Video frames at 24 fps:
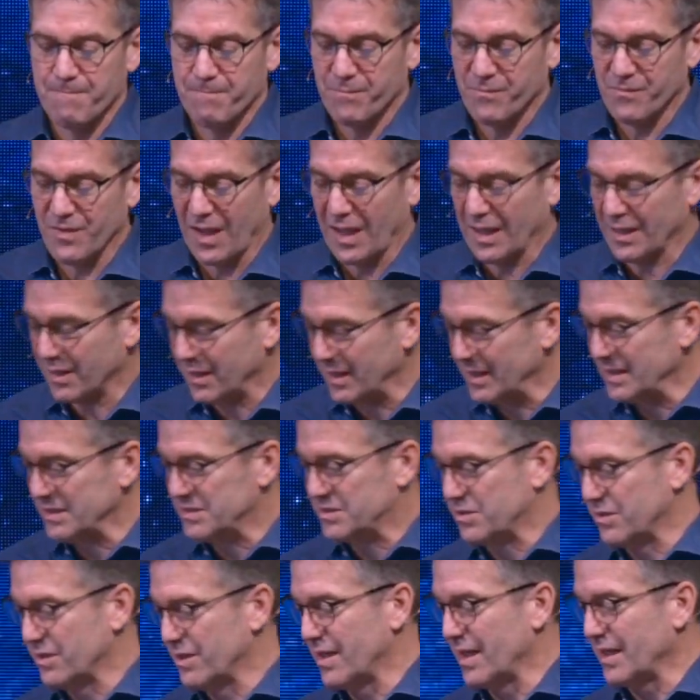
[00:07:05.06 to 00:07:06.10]
That
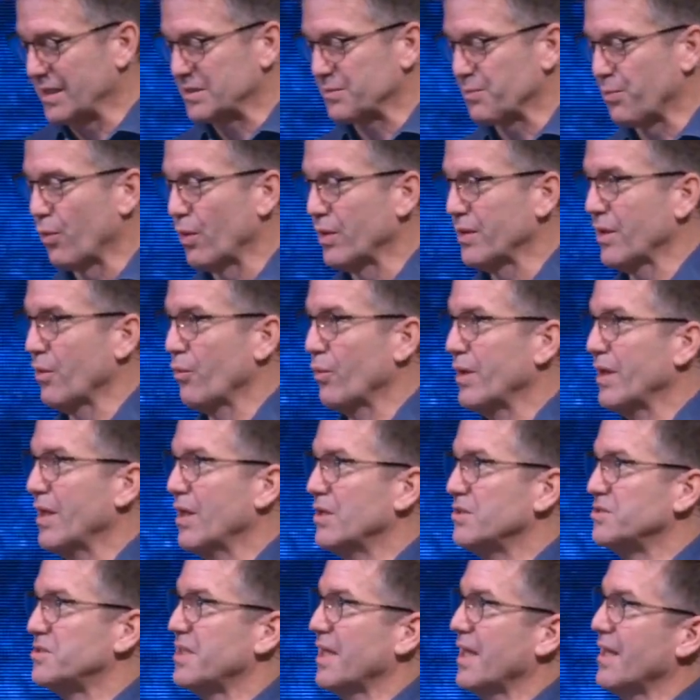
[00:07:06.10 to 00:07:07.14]
leads to the next point that we need to
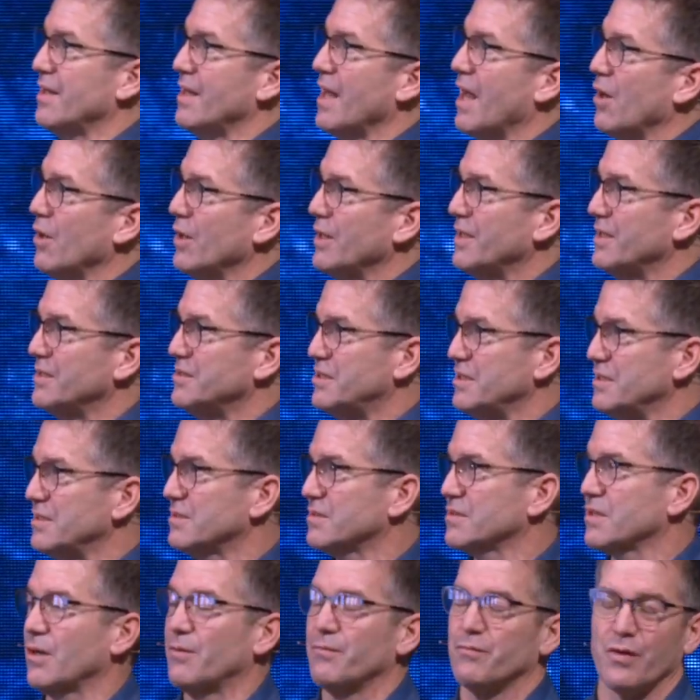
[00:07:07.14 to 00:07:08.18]
understand. Not only did
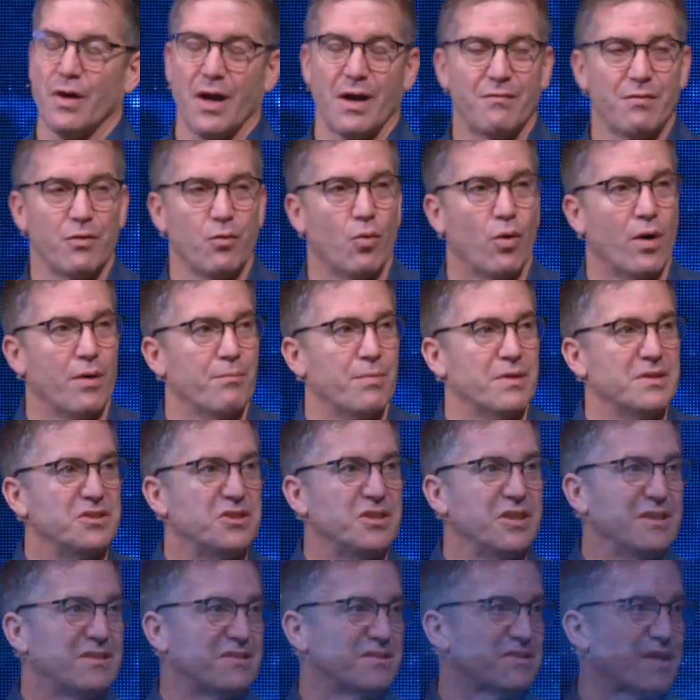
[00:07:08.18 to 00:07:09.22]
Jesus come for everyone, but
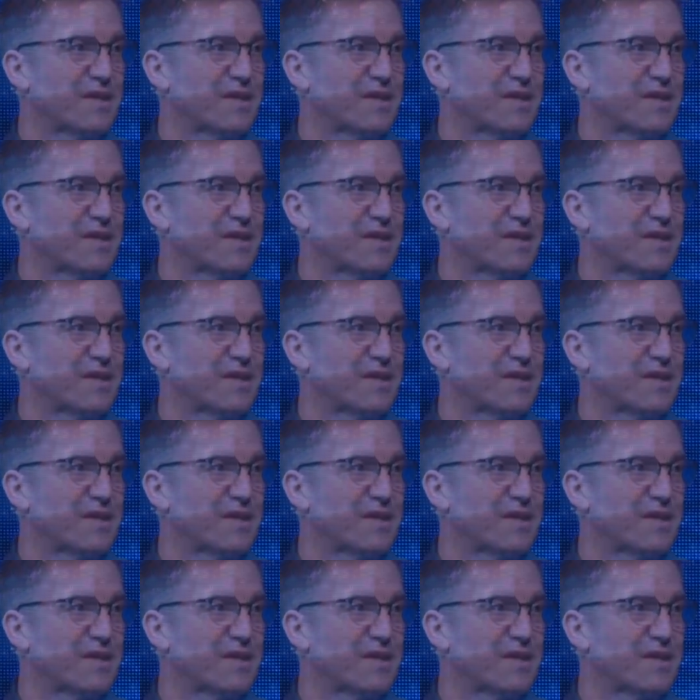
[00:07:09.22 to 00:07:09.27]
Jesus